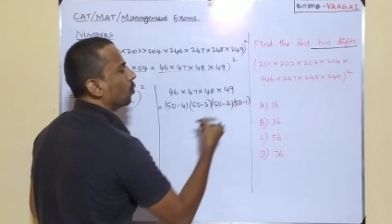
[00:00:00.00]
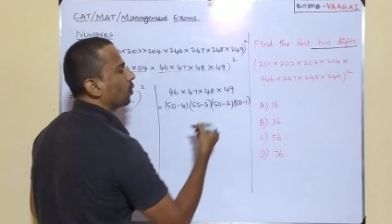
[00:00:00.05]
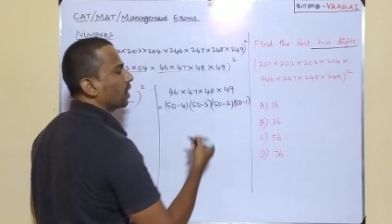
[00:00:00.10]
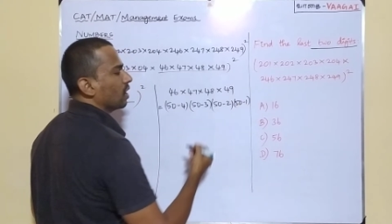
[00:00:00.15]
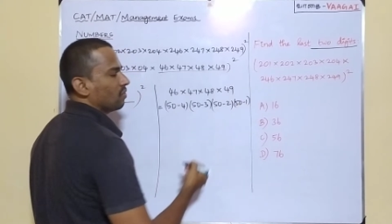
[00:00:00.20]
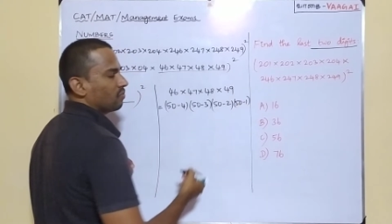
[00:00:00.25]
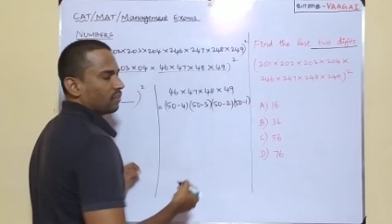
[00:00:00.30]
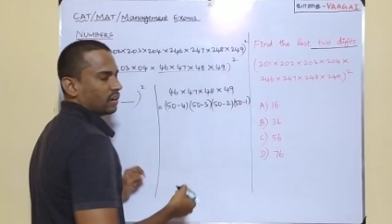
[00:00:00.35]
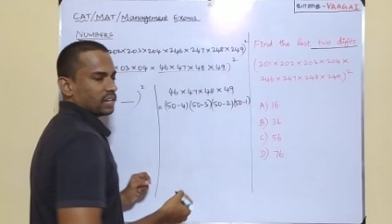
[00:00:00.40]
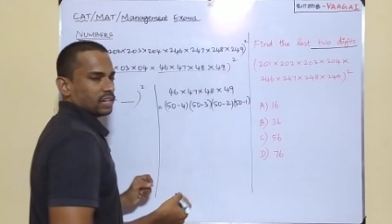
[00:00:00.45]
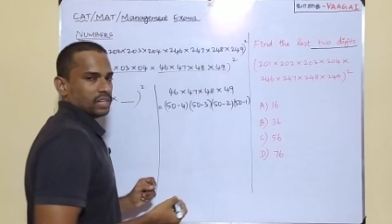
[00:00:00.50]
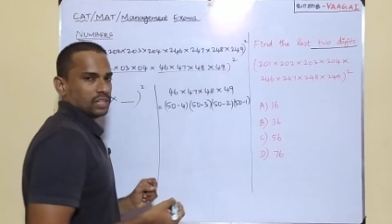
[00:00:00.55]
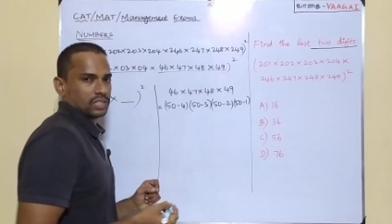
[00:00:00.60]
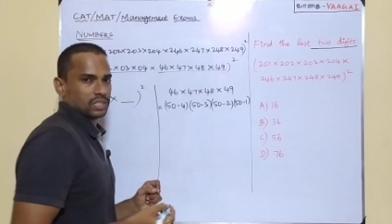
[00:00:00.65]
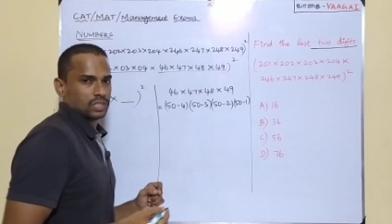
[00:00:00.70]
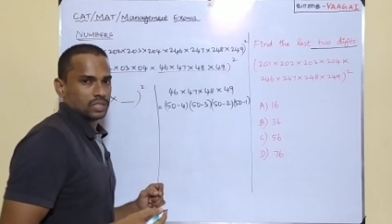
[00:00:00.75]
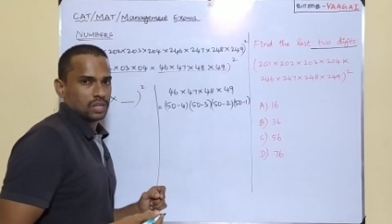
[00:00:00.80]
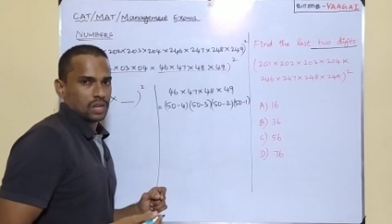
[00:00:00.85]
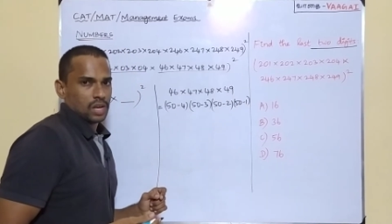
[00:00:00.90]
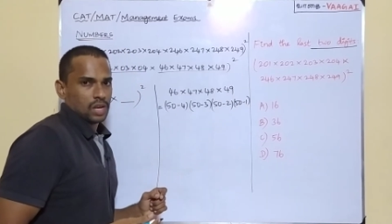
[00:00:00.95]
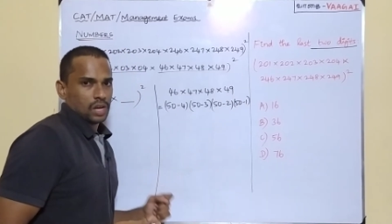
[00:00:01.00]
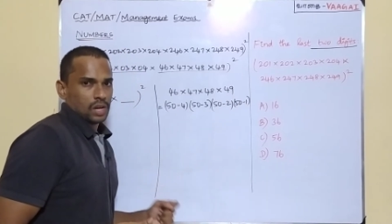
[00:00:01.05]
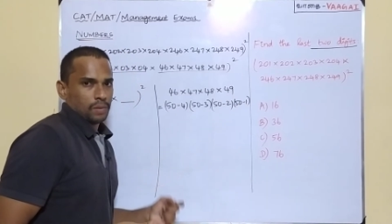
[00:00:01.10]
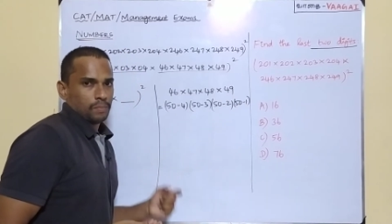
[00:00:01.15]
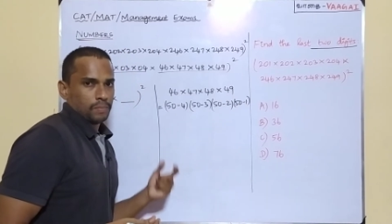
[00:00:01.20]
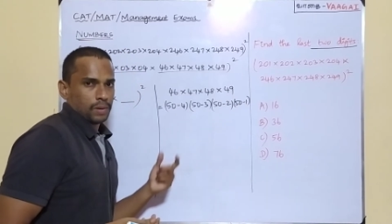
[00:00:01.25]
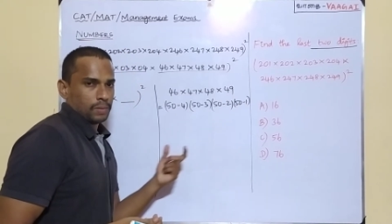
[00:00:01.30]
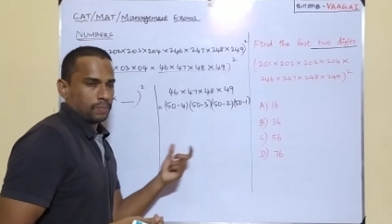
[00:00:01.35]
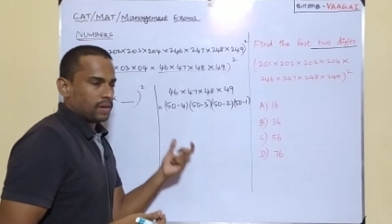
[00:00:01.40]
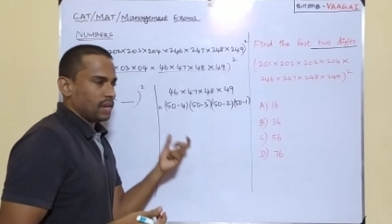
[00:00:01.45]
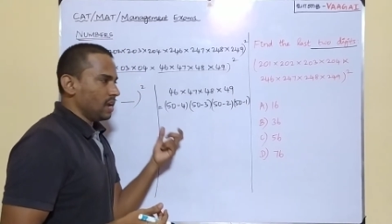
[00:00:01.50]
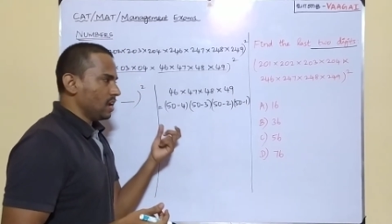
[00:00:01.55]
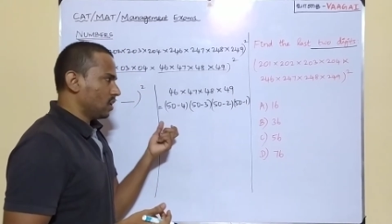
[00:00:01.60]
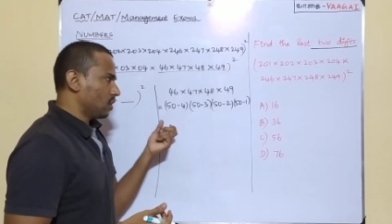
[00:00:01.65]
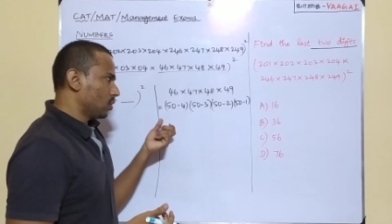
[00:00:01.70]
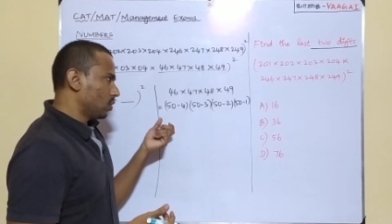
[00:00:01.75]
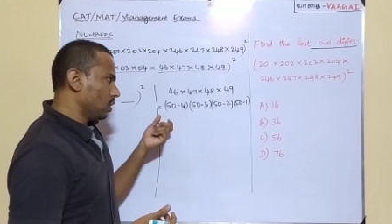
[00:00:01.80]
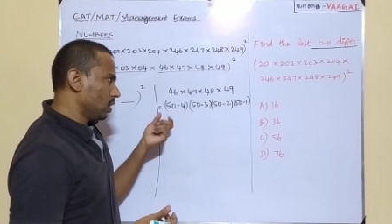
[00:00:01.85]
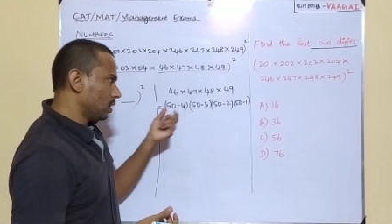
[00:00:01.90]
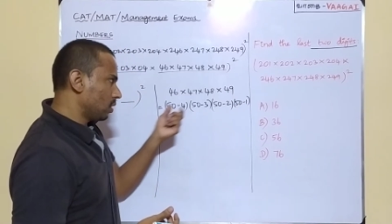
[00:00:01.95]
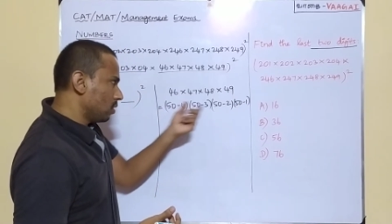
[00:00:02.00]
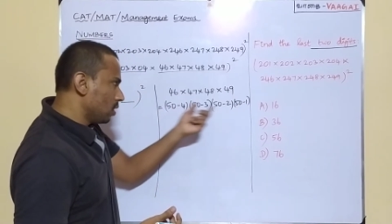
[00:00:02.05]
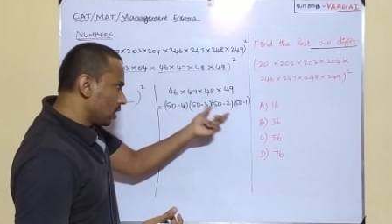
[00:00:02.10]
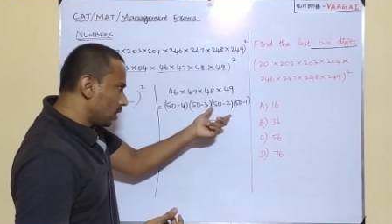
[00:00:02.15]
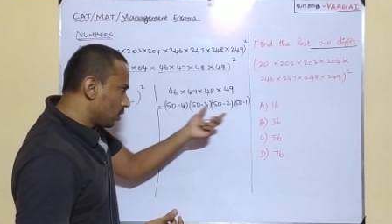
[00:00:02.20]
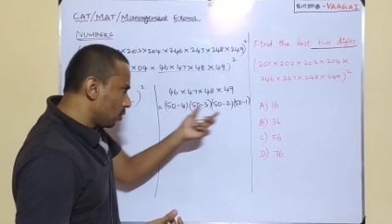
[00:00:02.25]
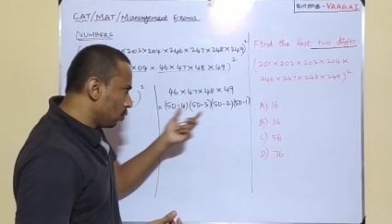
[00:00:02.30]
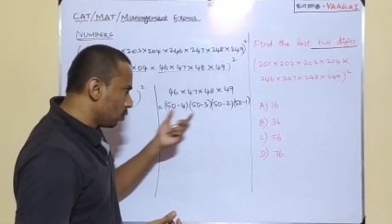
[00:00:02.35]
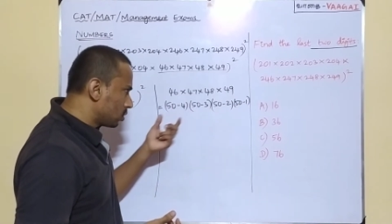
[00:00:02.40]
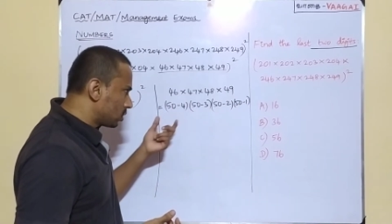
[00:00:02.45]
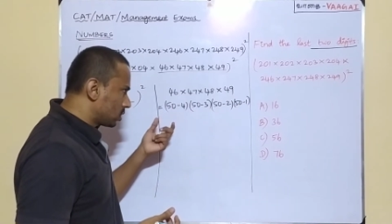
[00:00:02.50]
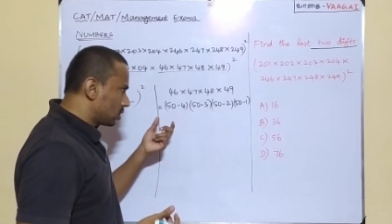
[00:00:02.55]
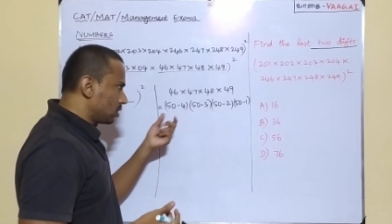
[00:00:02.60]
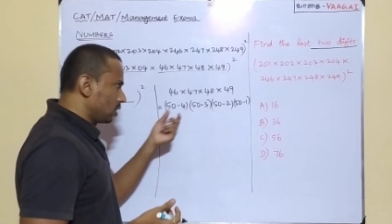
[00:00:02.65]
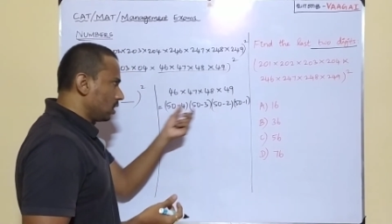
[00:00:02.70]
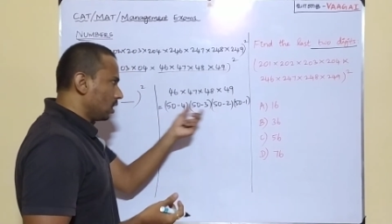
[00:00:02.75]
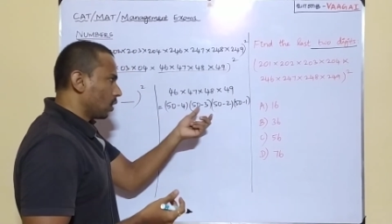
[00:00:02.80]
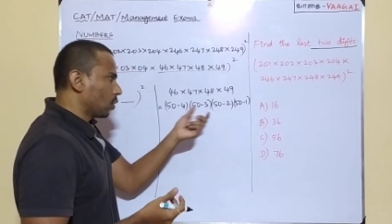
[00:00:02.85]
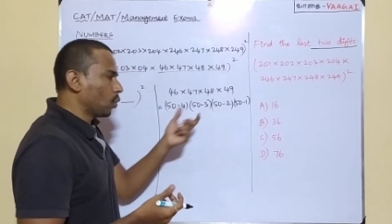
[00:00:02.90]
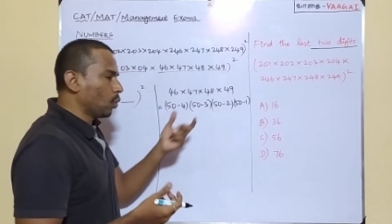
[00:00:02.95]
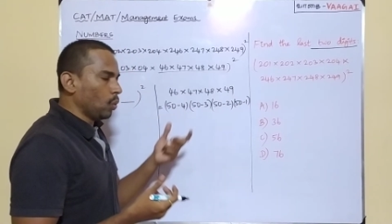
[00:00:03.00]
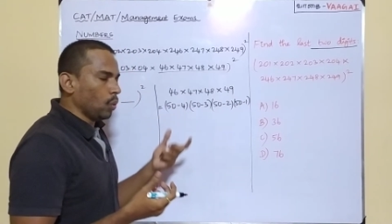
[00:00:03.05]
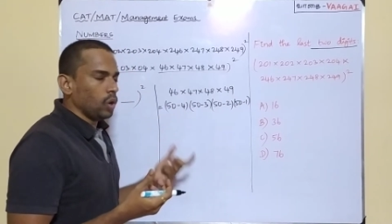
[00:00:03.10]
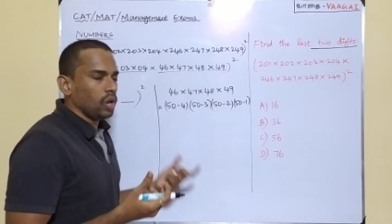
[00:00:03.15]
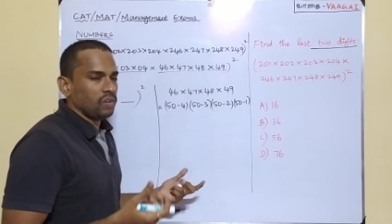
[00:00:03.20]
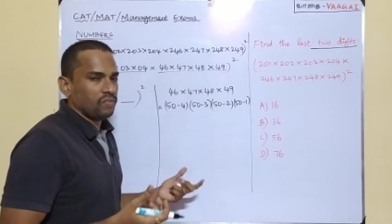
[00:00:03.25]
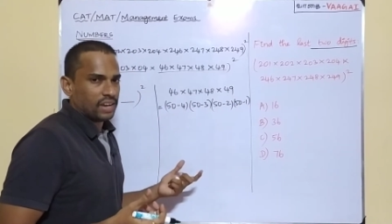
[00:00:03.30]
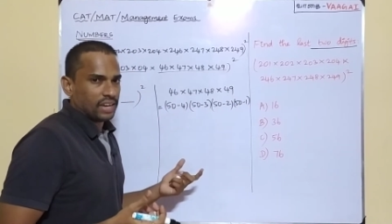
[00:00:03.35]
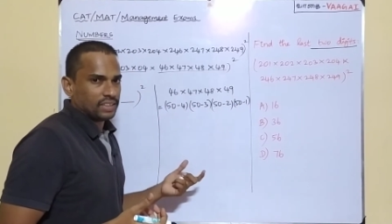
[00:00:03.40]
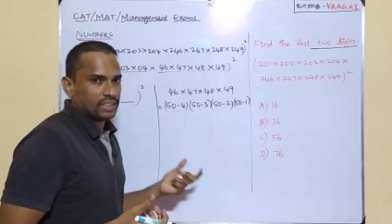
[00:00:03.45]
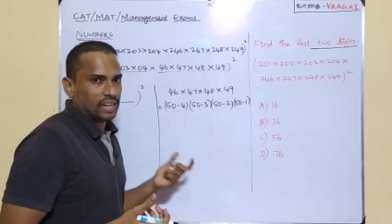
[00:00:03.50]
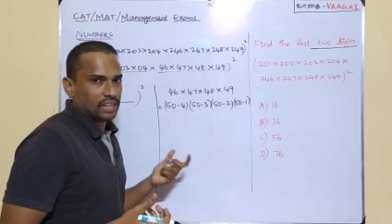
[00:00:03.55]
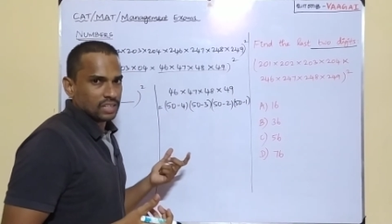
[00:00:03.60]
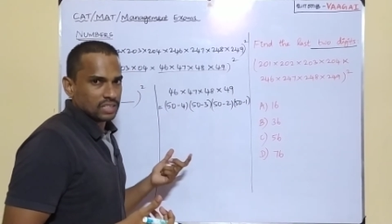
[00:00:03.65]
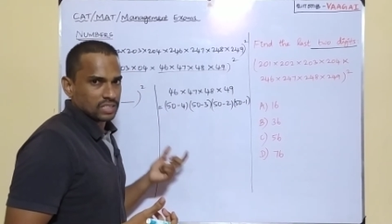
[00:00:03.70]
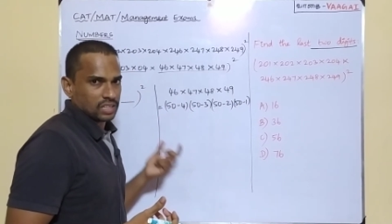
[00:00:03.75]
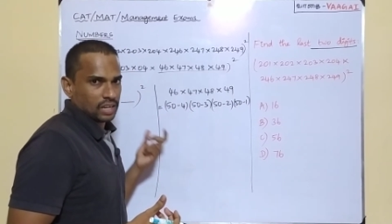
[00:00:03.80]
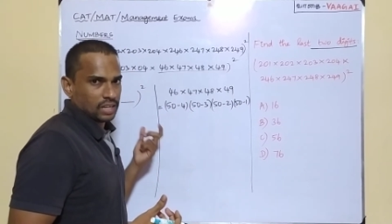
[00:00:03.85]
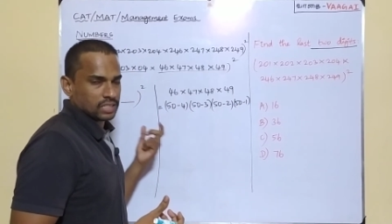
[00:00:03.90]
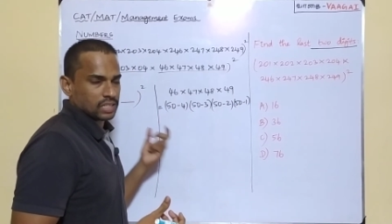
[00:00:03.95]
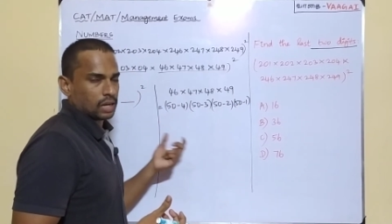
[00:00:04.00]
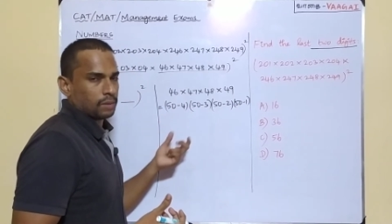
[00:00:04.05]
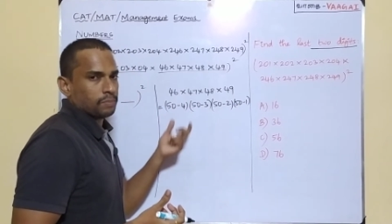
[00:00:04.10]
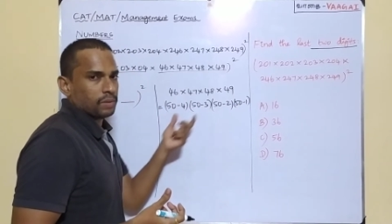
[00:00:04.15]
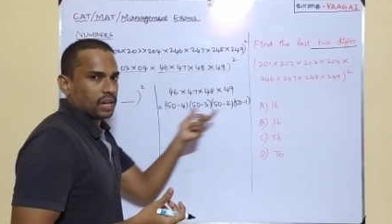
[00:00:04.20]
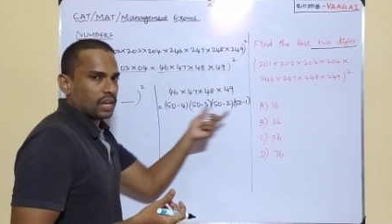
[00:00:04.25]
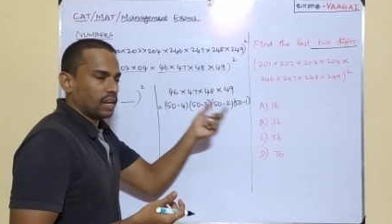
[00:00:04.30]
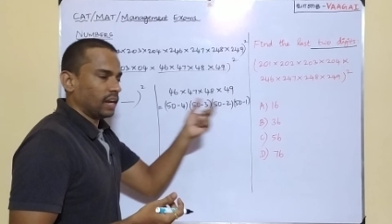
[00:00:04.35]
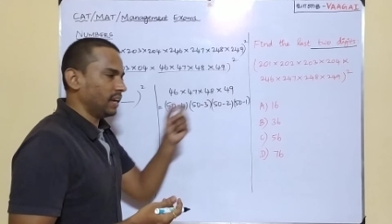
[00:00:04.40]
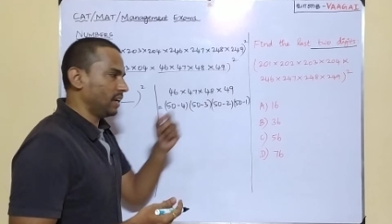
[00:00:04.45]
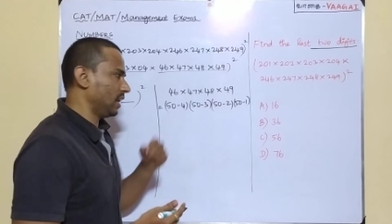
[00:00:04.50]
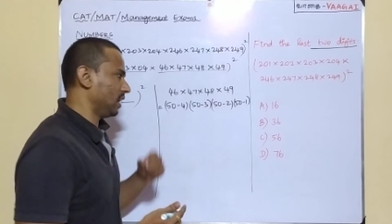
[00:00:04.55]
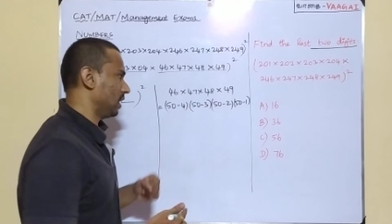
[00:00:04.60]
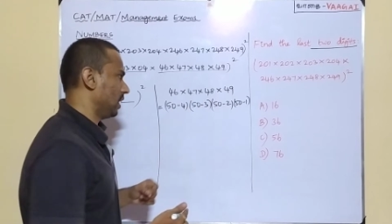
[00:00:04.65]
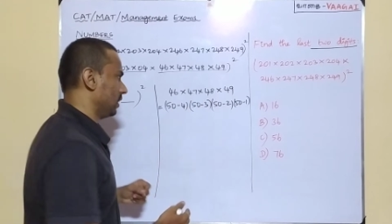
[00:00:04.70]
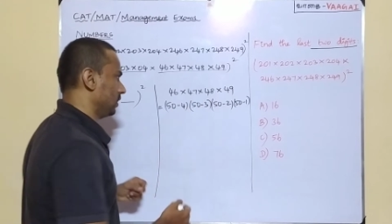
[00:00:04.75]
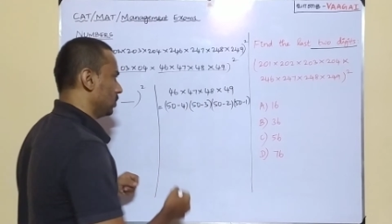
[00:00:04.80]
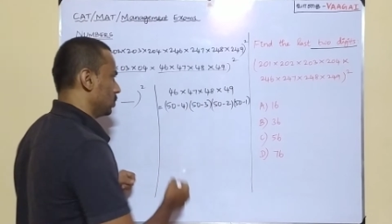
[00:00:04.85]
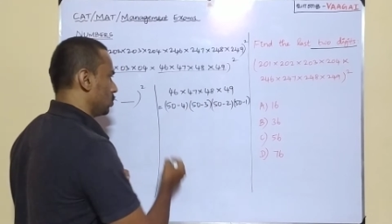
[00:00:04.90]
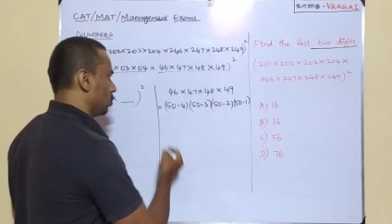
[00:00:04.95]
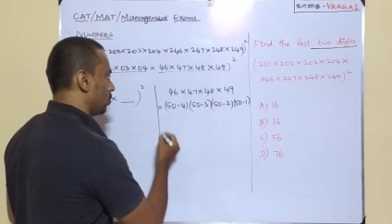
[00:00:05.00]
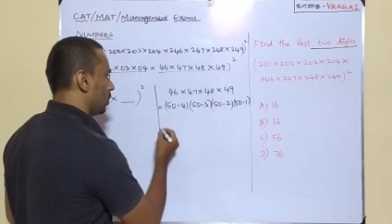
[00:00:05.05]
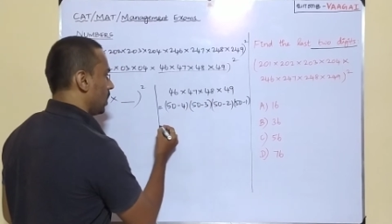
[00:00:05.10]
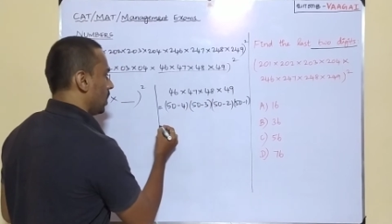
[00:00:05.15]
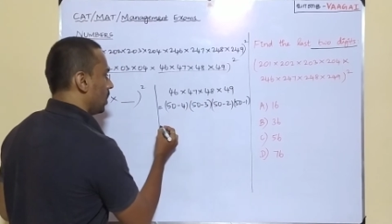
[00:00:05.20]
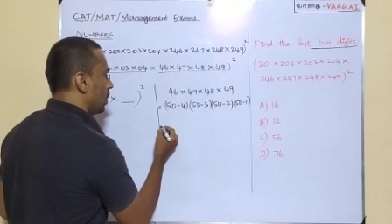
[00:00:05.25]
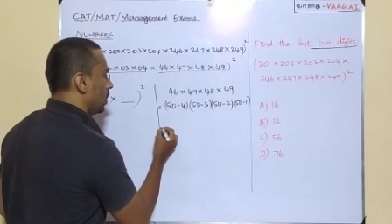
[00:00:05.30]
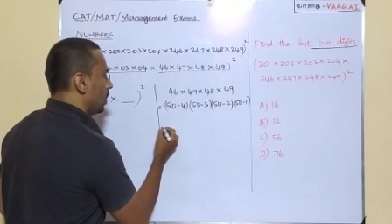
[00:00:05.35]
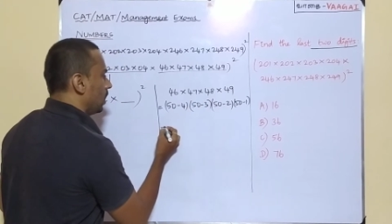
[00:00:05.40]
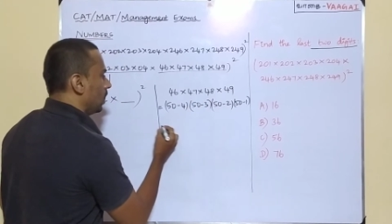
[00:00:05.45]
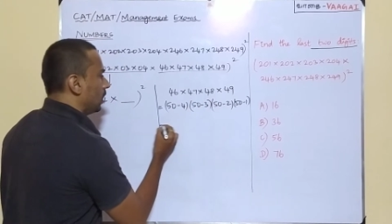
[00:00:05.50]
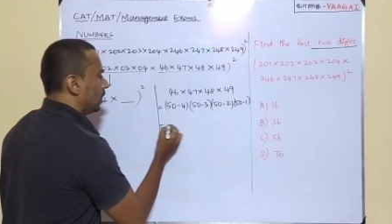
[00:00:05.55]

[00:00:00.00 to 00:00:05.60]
Okay, fine, yes. Maybe it, it looks in a cool way. That is the reason I am rewriting like this, okay.